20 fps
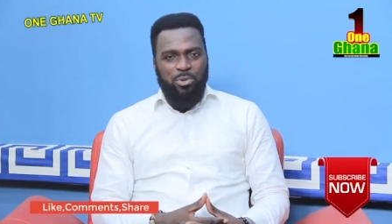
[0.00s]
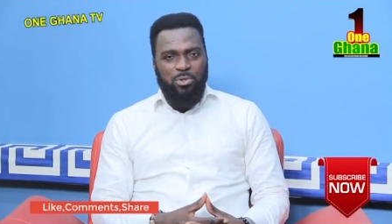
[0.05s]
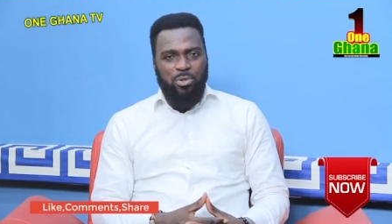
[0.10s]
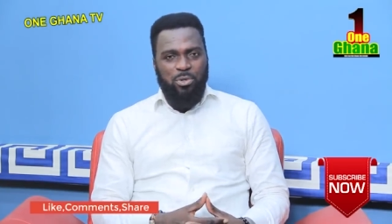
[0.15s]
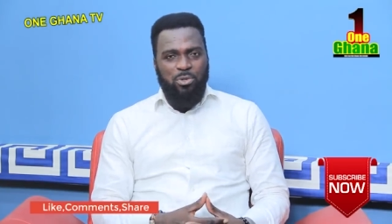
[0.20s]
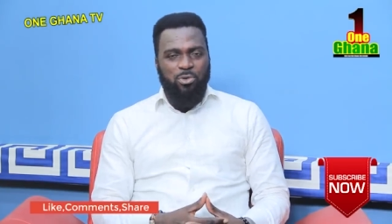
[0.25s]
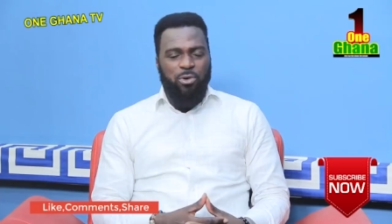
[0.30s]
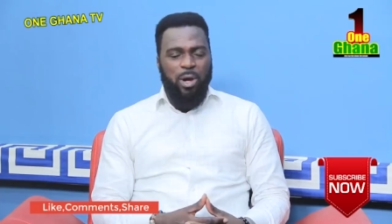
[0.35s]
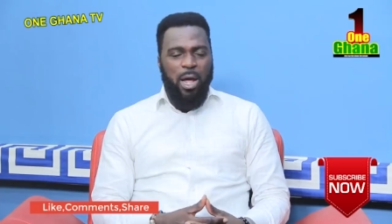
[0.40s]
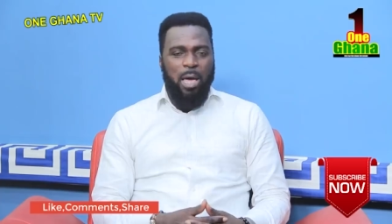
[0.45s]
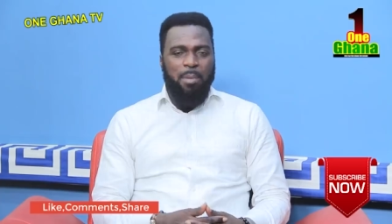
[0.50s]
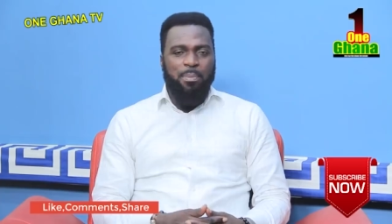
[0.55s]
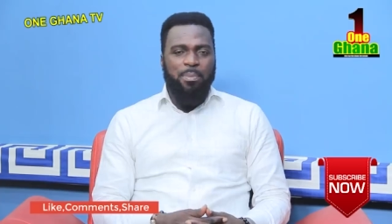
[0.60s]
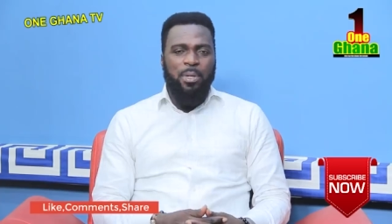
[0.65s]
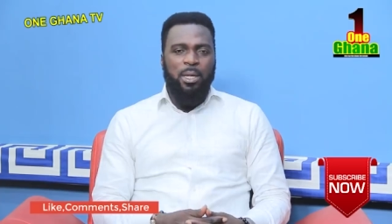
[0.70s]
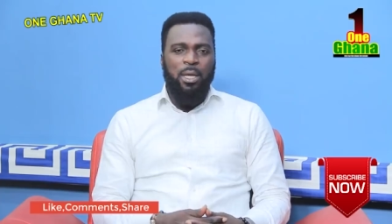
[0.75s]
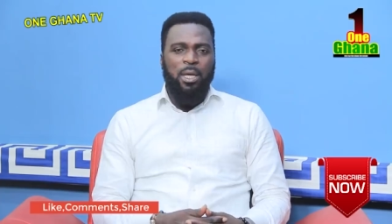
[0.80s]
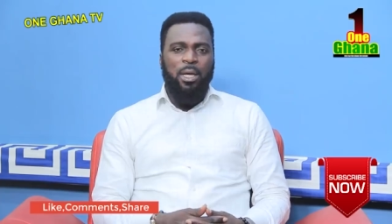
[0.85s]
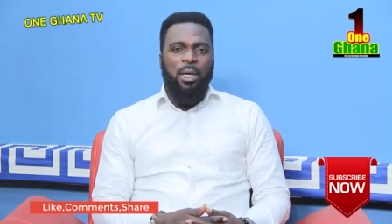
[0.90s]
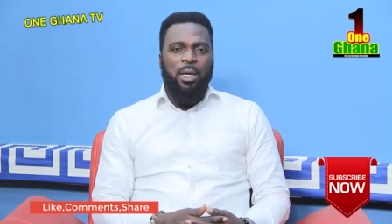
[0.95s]
Subscribe
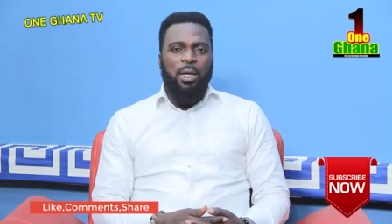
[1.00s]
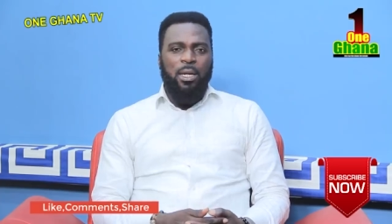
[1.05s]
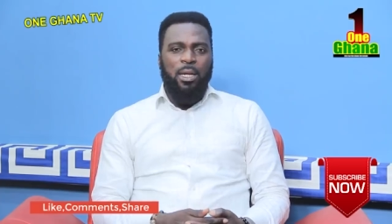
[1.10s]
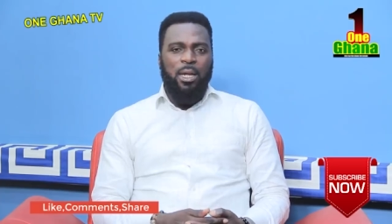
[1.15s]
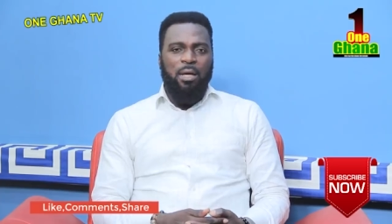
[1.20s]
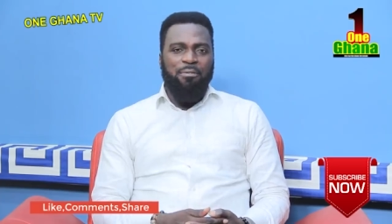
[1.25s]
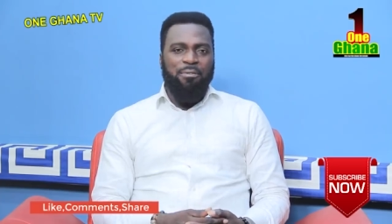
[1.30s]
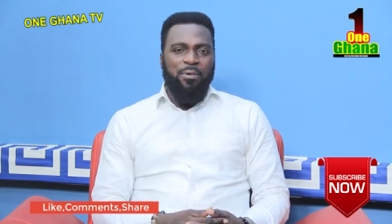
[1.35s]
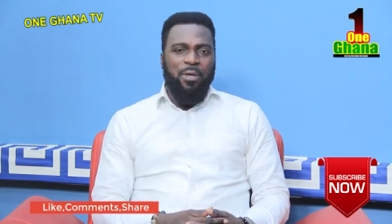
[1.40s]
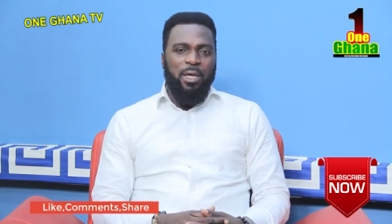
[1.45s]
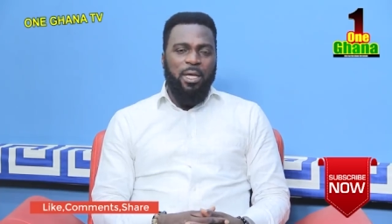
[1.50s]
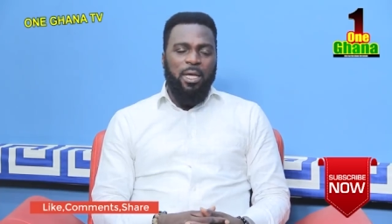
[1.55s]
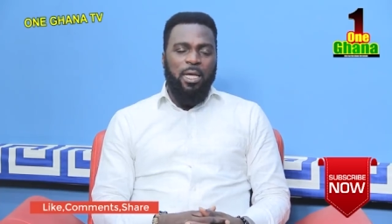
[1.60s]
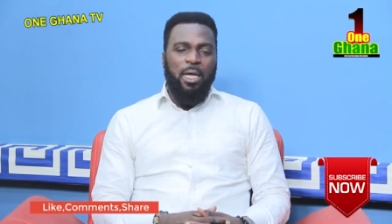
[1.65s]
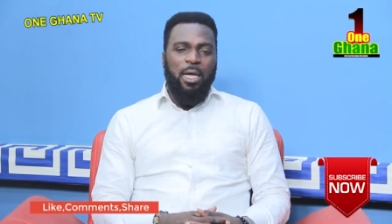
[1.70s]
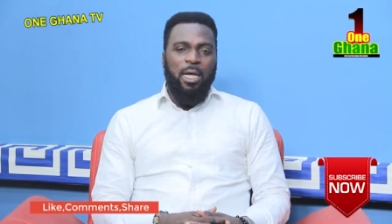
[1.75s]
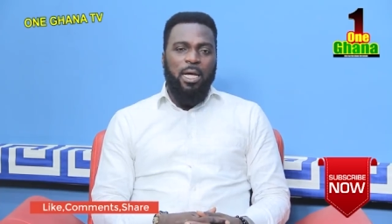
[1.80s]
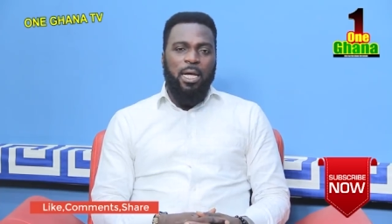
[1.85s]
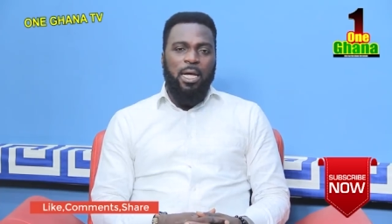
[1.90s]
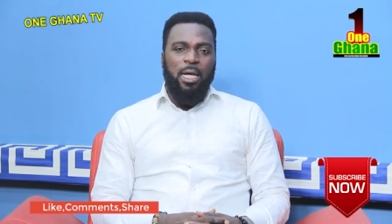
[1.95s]
na fe
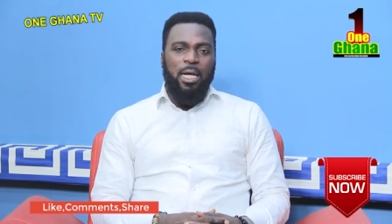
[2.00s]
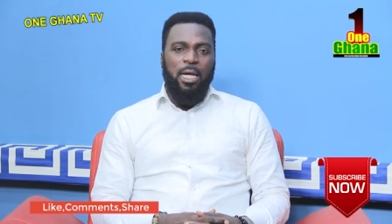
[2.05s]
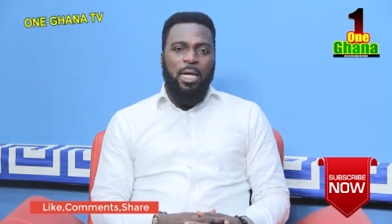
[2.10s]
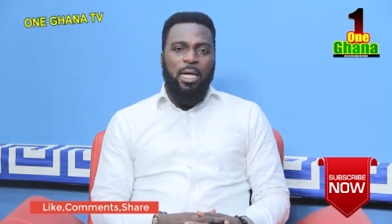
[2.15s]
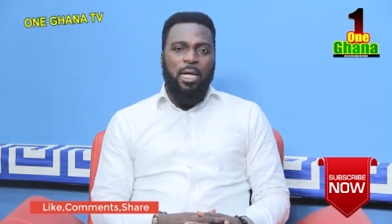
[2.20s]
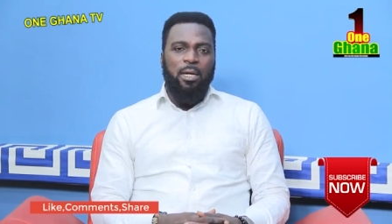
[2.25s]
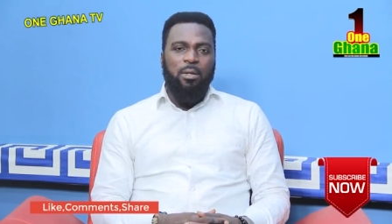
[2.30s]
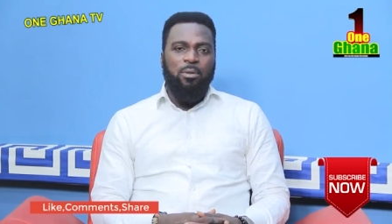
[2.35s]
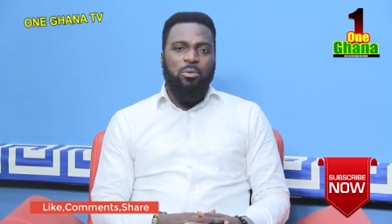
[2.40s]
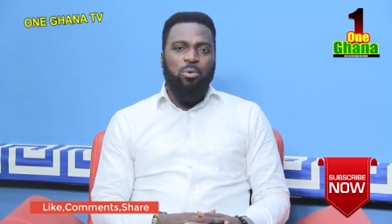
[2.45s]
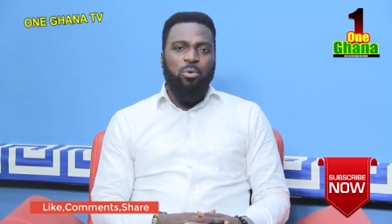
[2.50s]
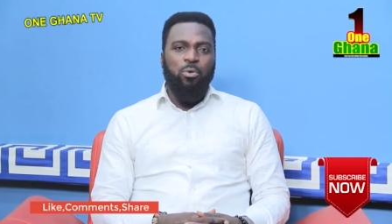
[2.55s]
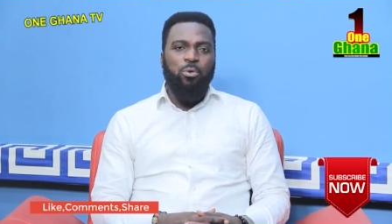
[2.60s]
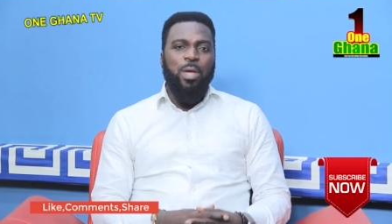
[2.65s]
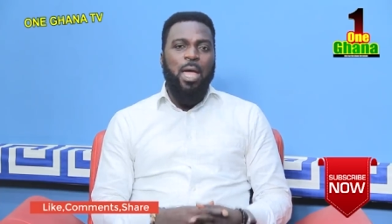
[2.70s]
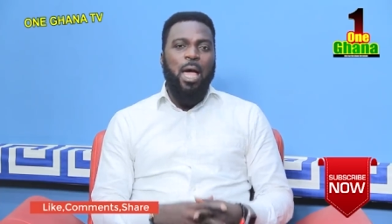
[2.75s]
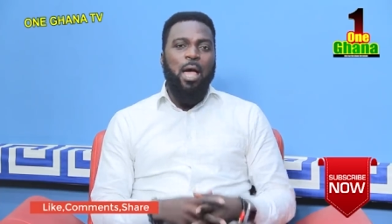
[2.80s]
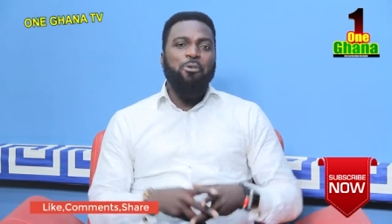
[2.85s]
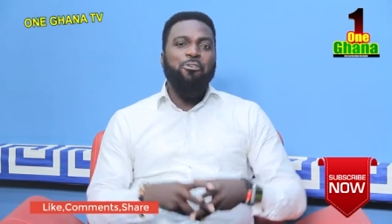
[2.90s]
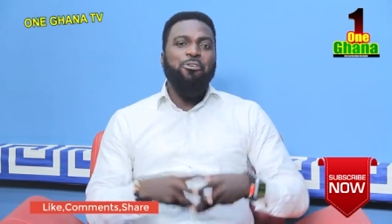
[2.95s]
uh
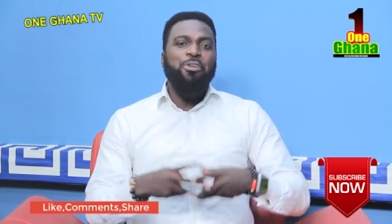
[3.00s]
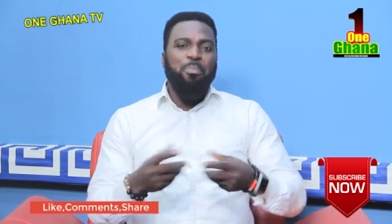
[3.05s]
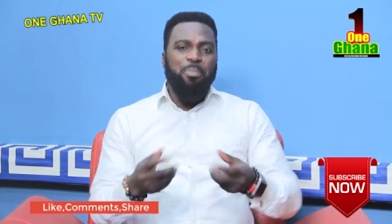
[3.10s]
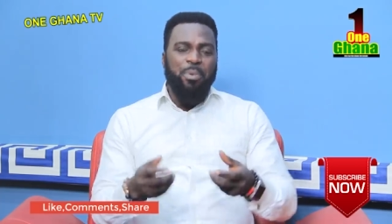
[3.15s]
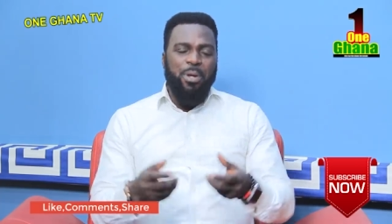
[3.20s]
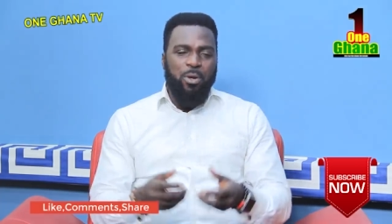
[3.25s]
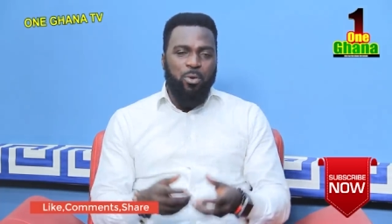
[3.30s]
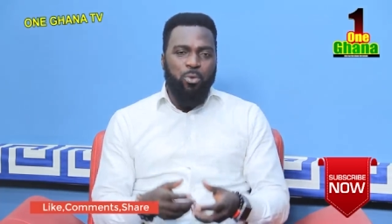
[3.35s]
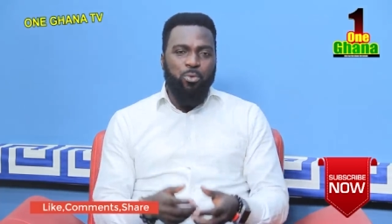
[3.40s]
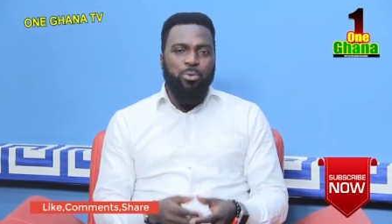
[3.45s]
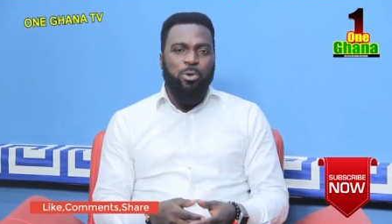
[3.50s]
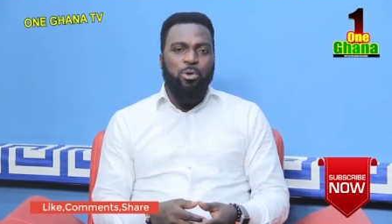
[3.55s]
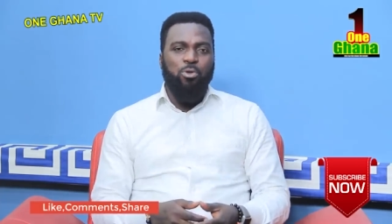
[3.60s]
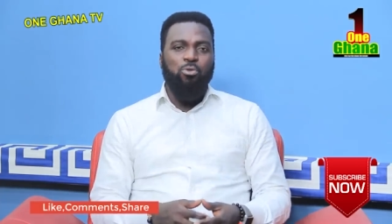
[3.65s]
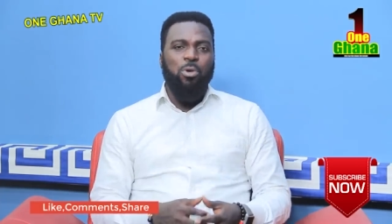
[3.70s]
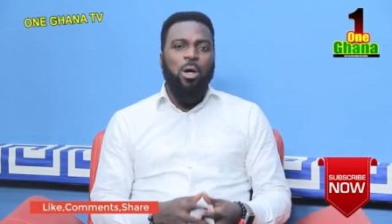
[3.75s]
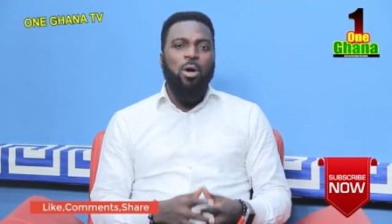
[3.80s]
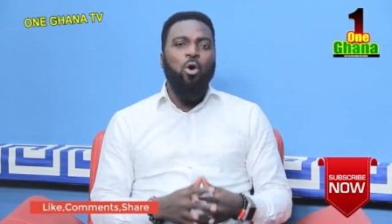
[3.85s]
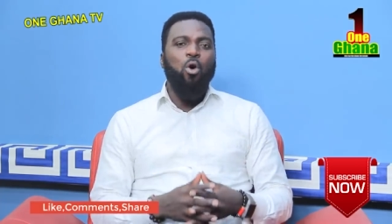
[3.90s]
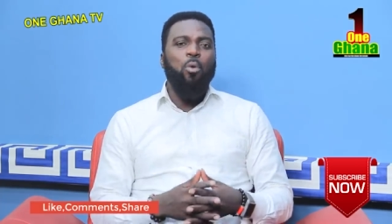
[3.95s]
we are shibi. We
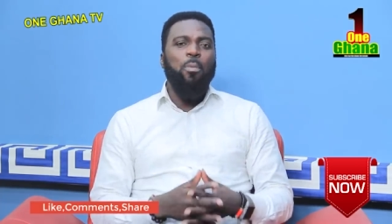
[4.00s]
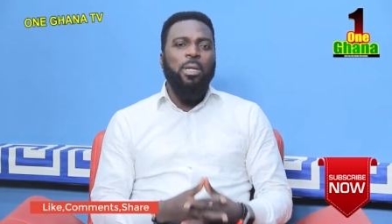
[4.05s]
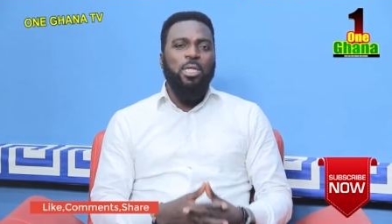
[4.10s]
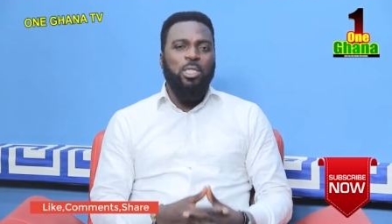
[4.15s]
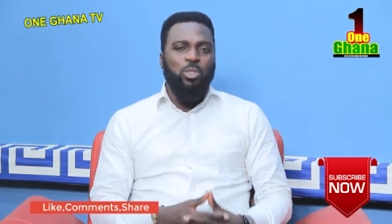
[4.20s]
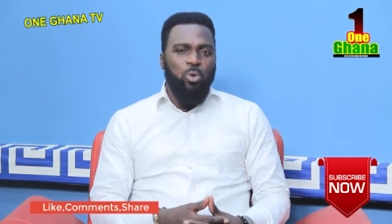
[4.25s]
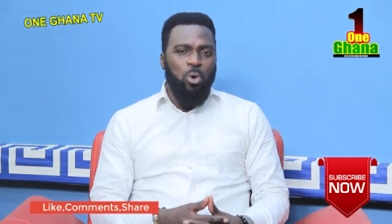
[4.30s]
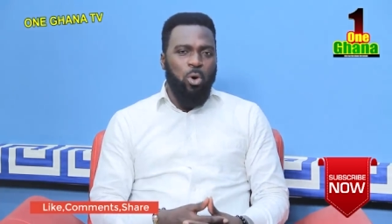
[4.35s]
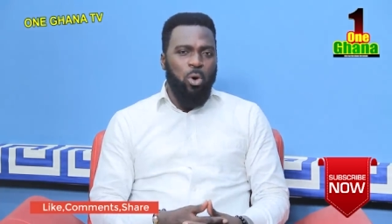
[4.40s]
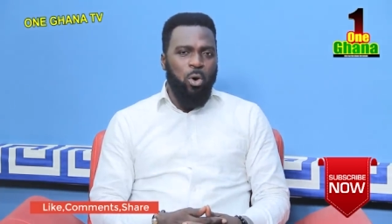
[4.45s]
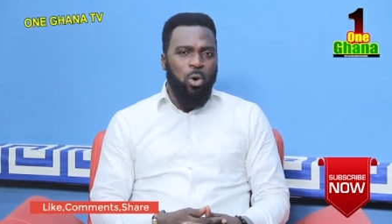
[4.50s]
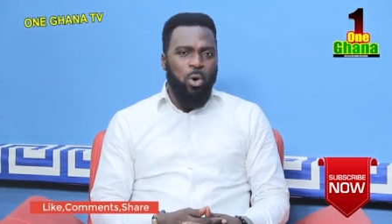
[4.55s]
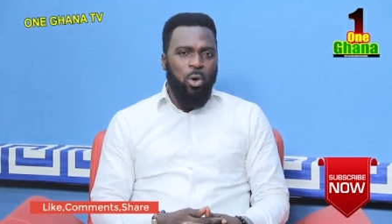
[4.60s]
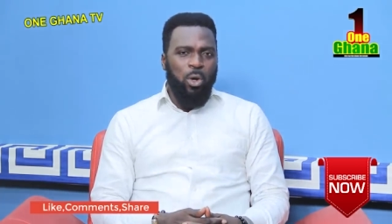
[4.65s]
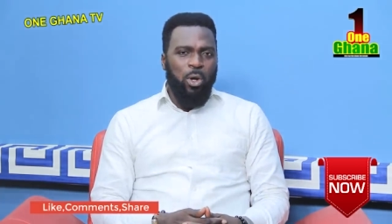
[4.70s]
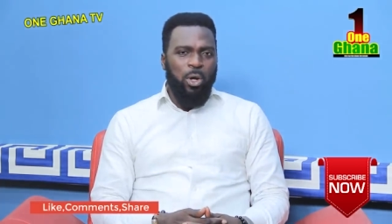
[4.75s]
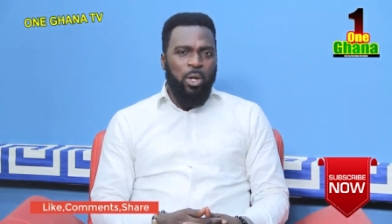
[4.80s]
so a comment to all.